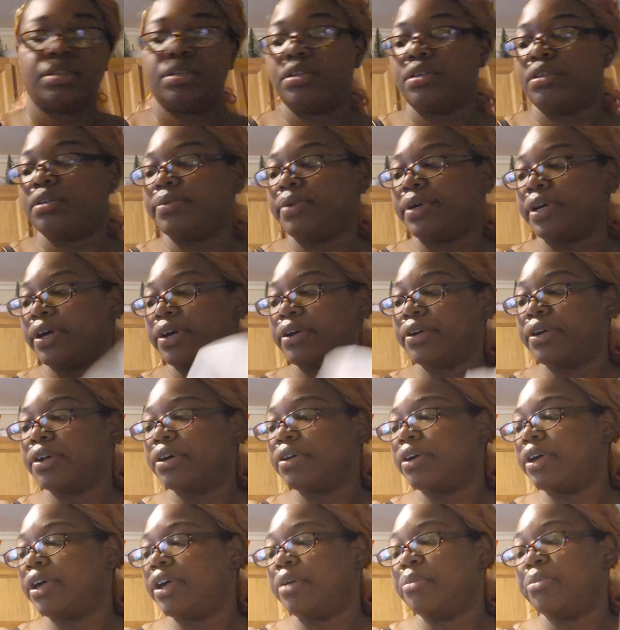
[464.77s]
We are going to go
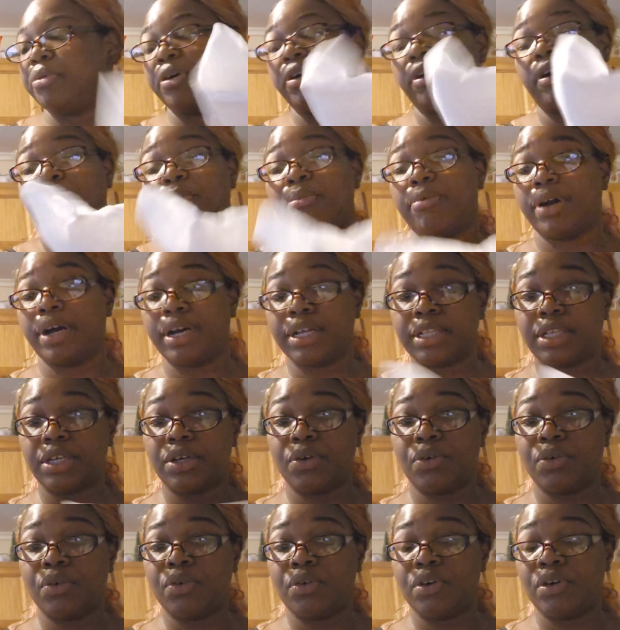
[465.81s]
ahead and put our broccoli
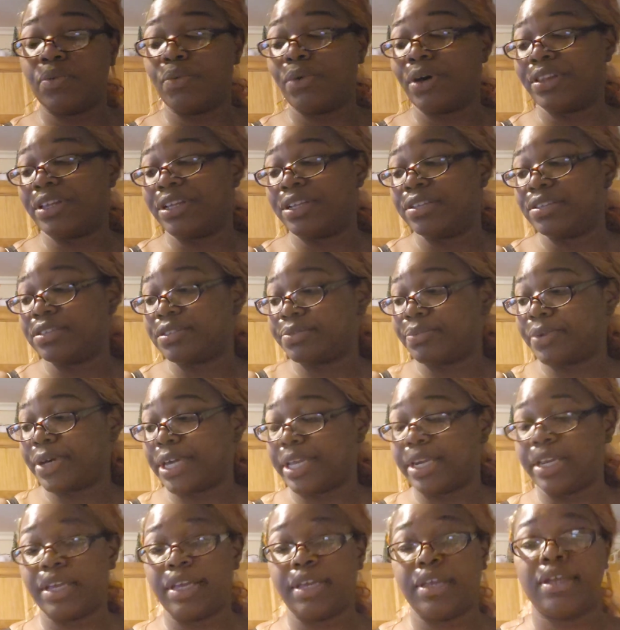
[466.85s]
on while that is
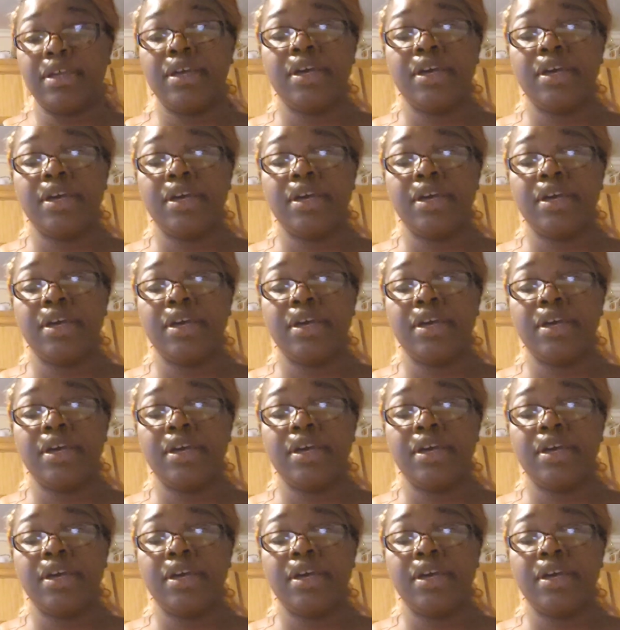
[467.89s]
waiting.